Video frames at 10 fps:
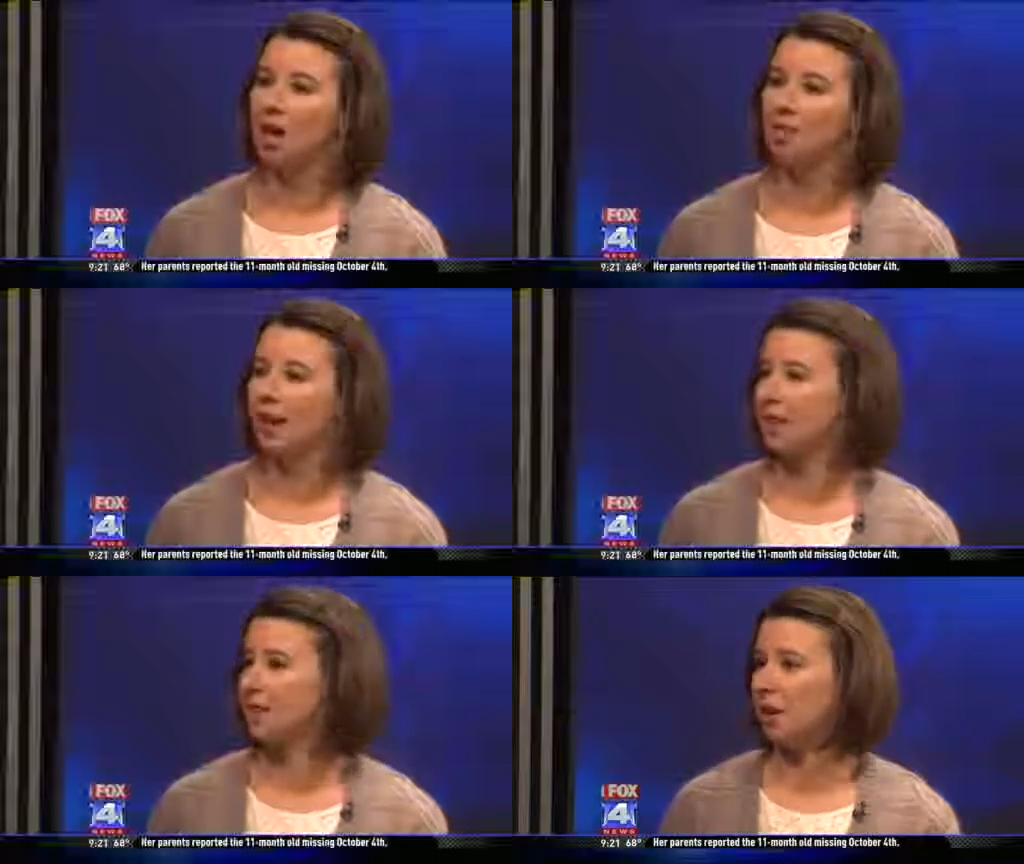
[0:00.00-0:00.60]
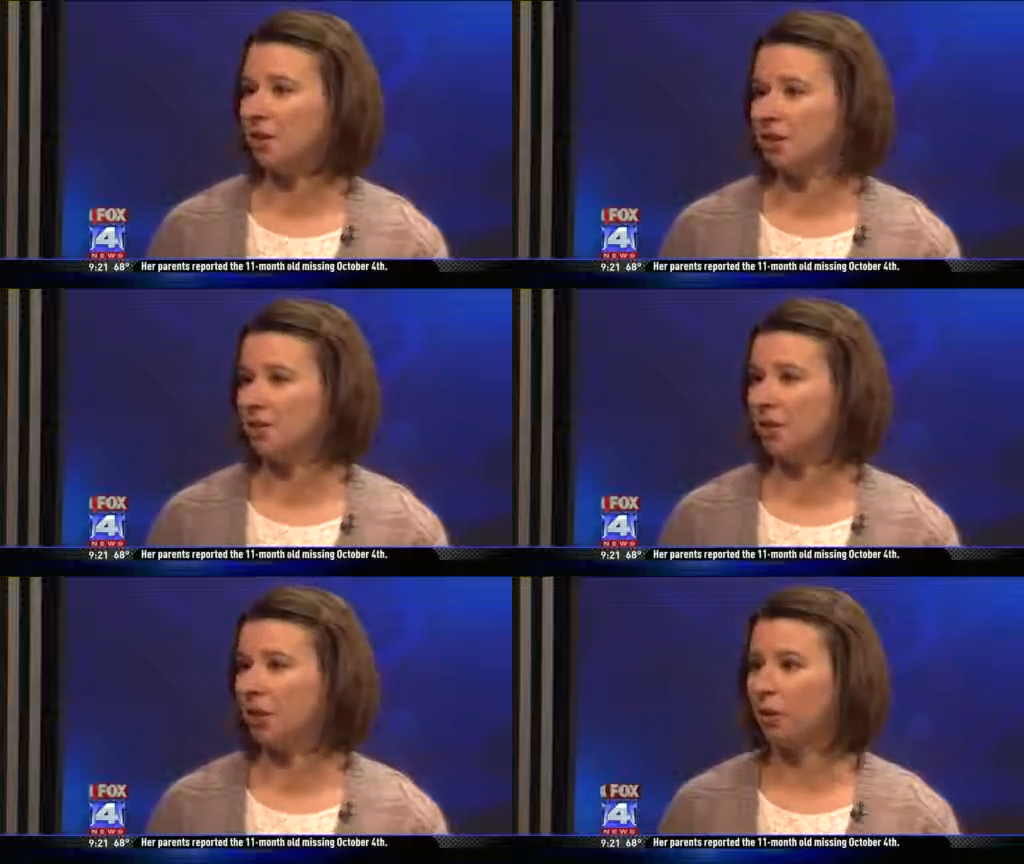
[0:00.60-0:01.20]
that doesn't
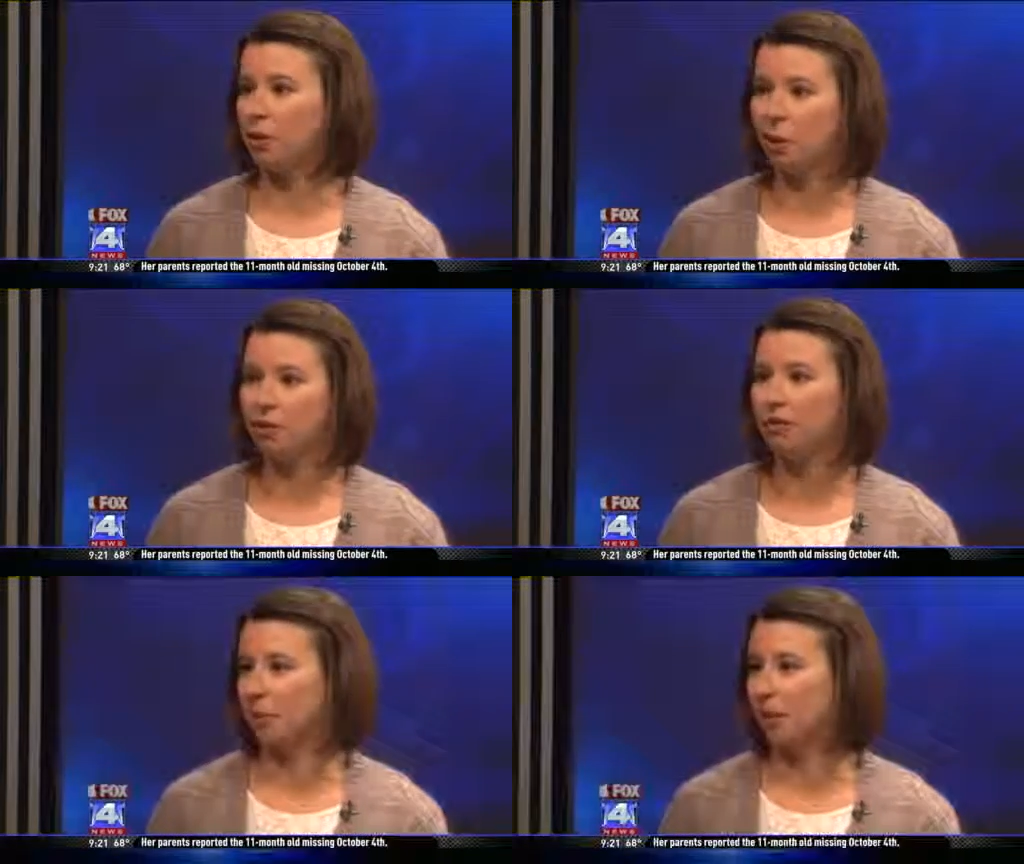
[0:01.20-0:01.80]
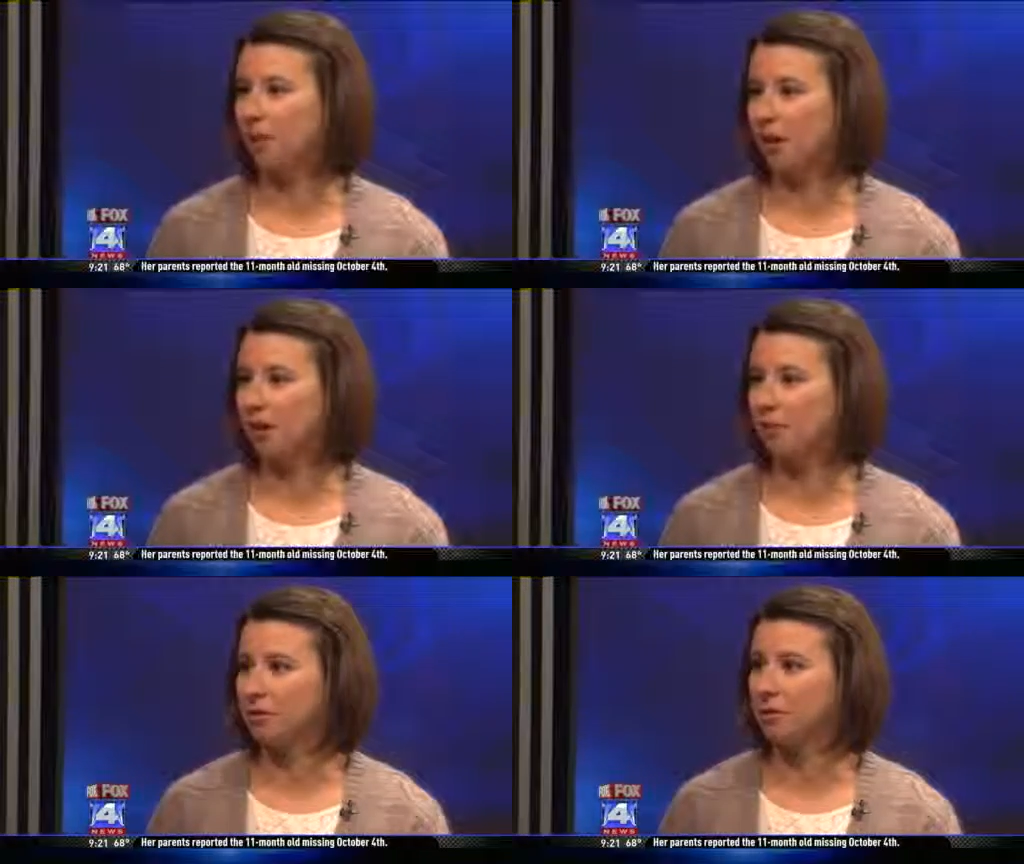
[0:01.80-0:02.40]
always follow your family
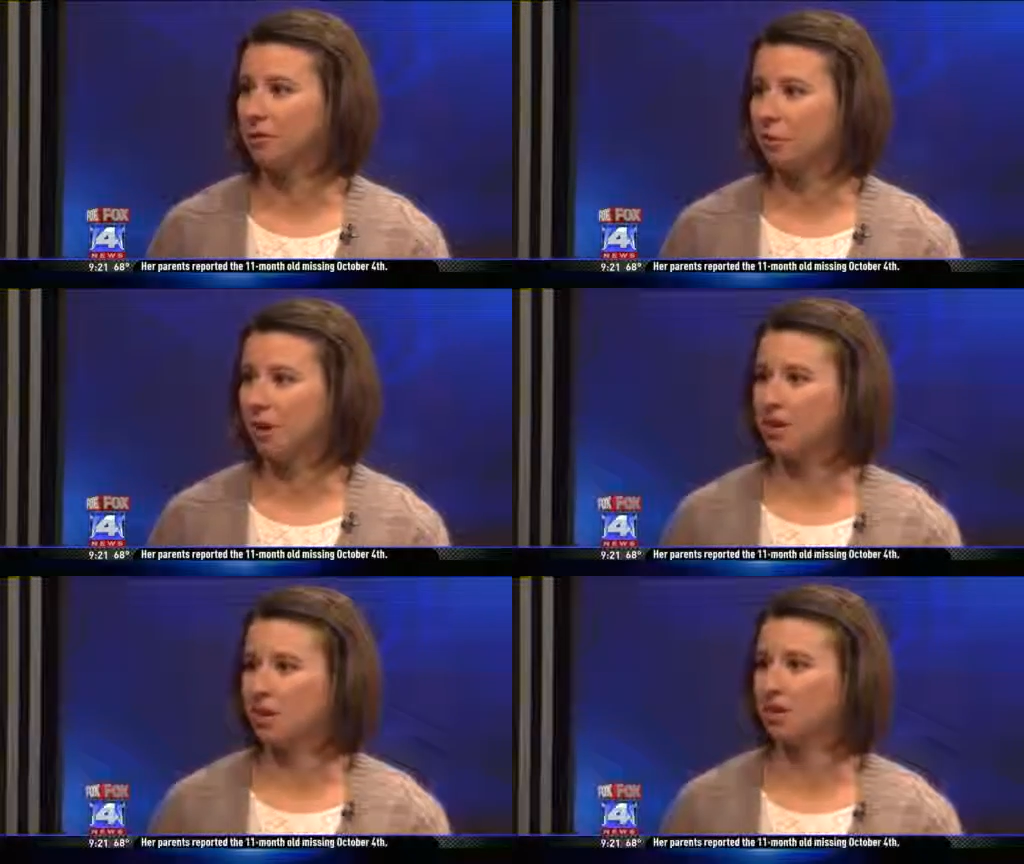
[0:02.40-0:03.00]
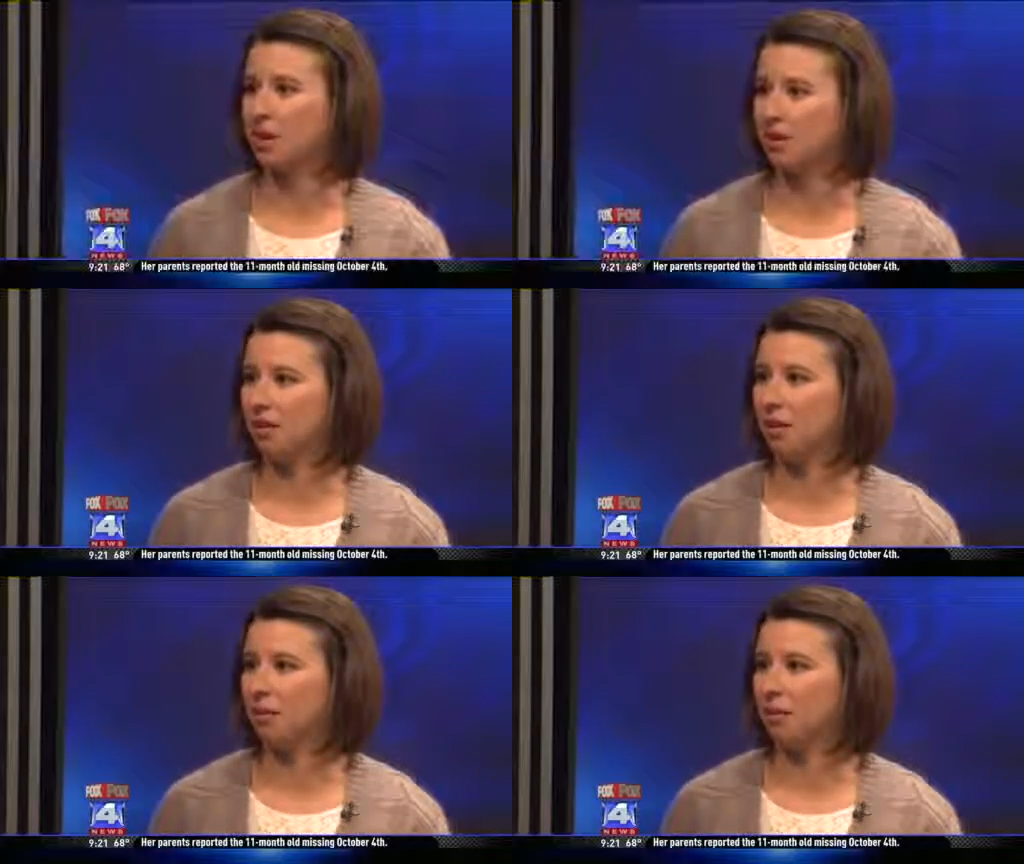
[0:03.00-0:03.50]
values, so make sure that,